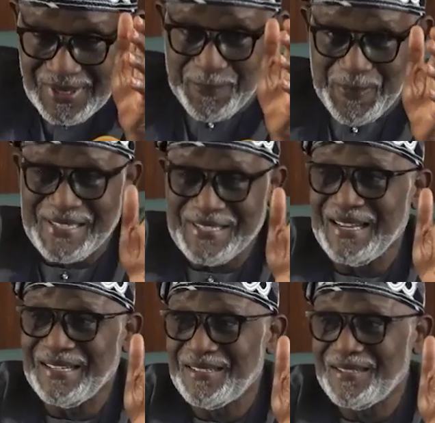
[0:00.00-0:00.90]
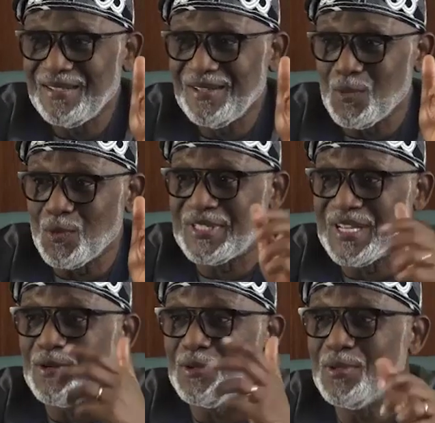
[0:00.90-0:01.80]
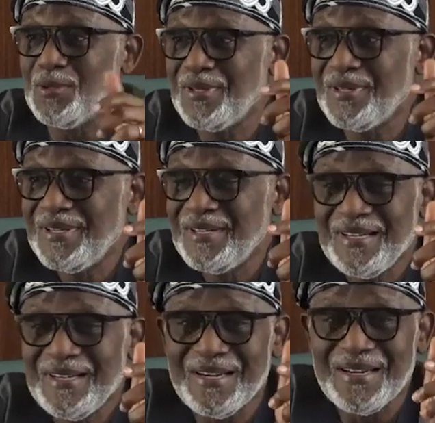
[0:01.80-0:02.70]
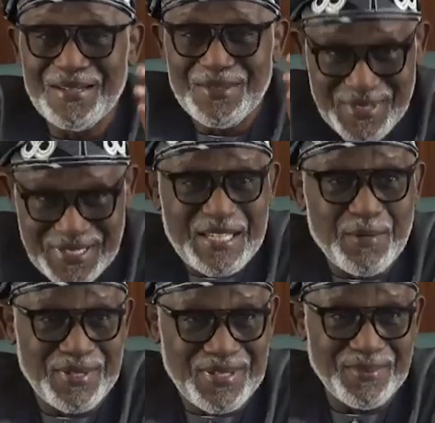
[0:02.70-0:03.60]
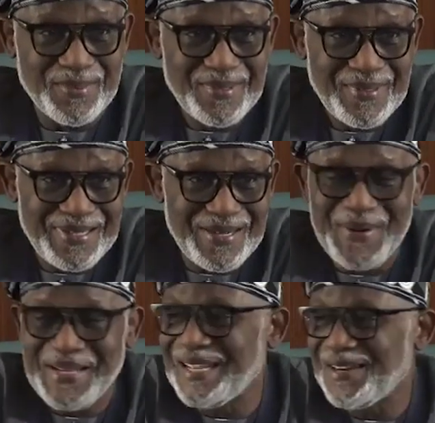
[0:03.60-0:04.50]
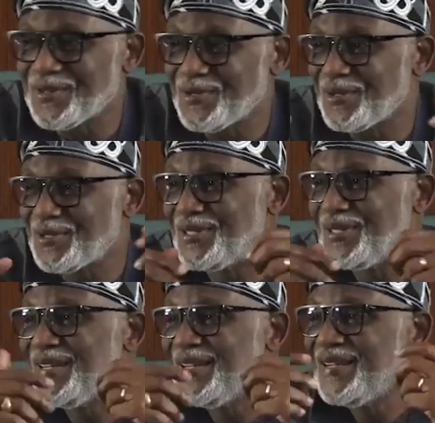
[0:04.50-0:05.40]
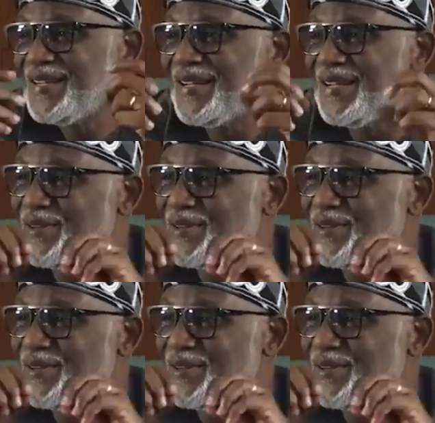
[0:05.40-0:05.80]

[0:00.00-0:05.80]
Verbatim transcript: the president will tell you sitting with him. The president does not, he